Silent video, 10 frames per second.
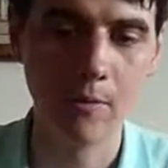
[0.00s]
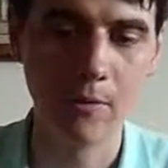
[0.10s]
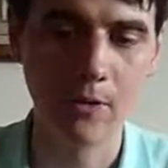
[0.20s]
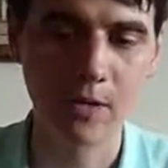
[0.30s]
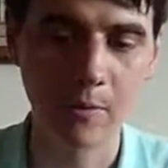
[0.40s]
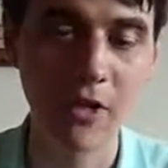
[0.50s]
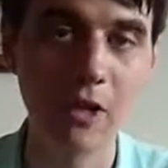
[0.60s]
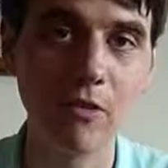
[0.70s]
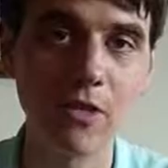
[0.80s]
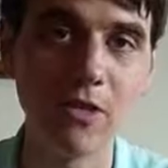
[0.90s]
But I'm going
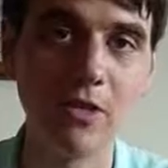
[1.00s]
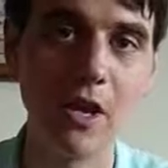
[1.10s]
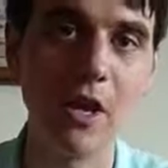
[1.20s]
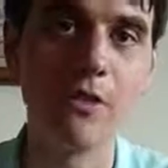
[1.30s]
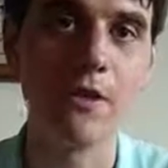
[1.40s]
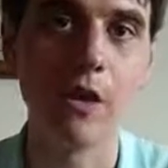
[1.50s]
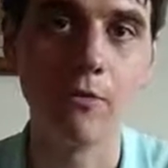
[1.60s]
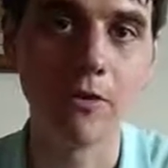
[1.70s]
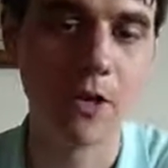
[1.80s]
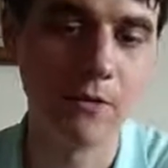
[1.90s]
to give this an 8
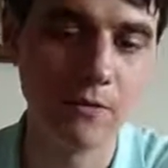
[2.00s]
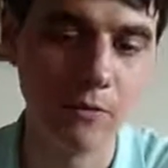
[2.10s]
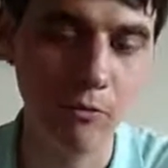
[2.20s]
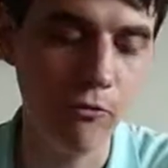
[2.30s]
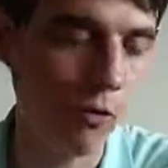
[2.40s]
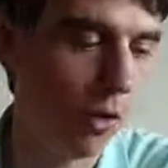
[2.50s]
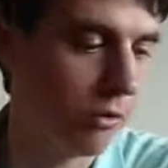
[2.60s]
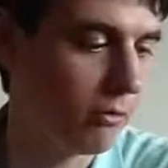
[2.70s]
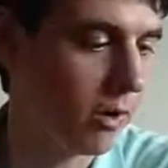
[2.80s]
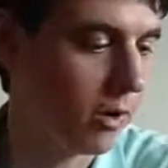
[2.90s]
out of 10, so 4
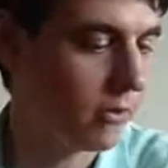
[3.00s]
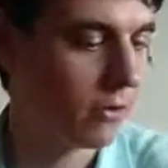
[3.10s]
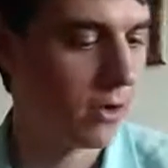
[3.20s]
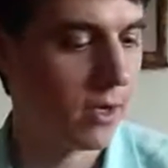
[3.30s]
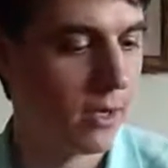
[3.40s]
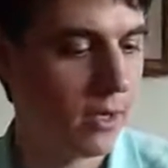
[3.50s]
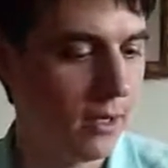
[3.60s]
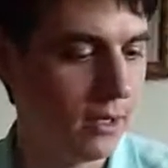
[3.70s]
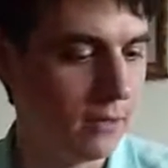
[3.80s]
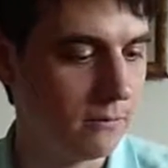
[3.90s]
out of
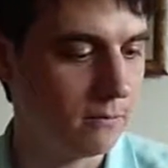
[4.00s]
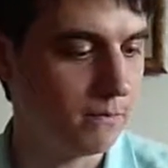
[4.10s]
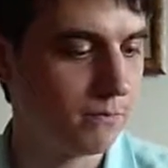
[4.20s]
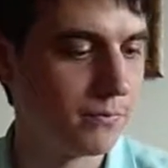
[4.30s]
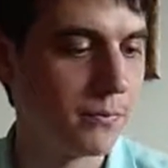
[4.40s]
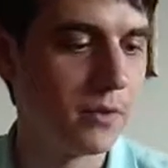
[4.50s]
5.